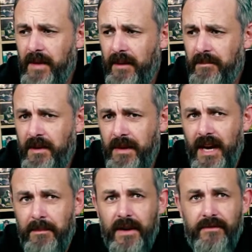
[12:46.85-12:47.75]
Coming
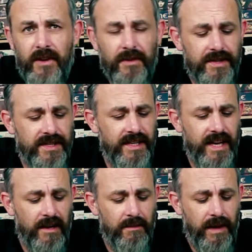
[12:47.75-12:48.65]
up, I've got to sit
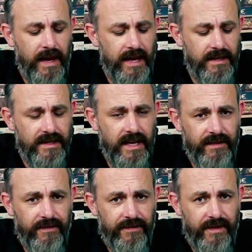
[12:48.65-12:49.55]
down and play
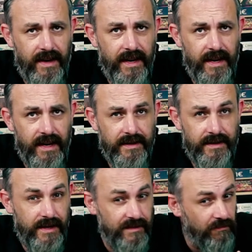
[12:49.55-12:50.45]
Detective
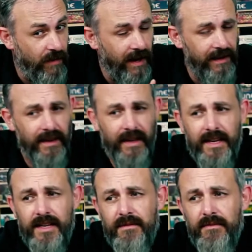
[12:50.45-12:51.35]
Season 1. I
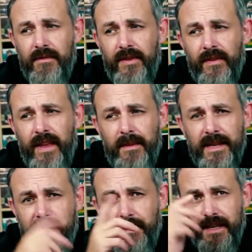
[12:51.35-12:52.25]
need to do a review of that, but
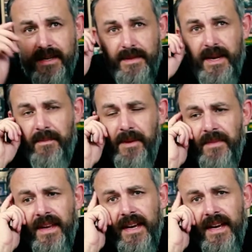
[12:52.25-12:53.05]
that's coming in September.